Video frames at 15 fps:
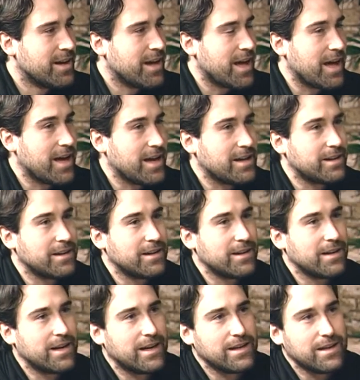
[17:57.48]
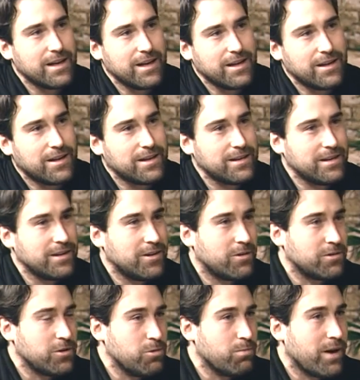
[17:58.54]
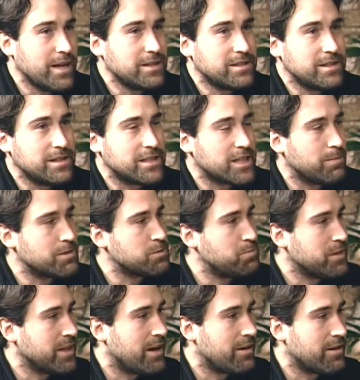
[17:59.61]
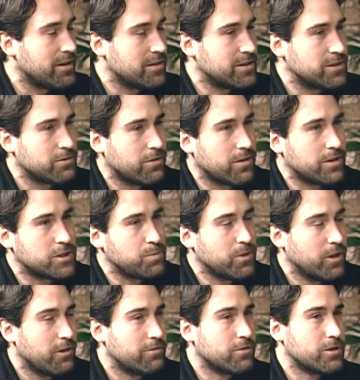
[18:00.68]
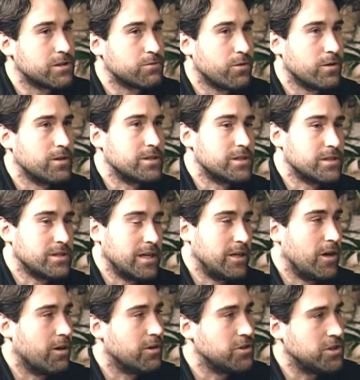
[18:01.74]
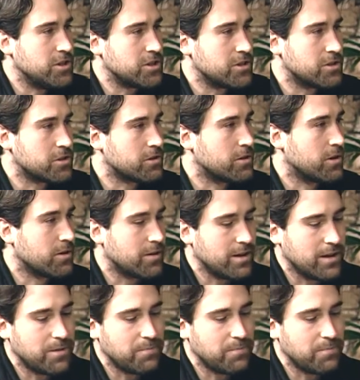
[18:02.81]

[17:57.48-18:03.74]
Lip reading: and you might see some spillover as far as technology is concerned on the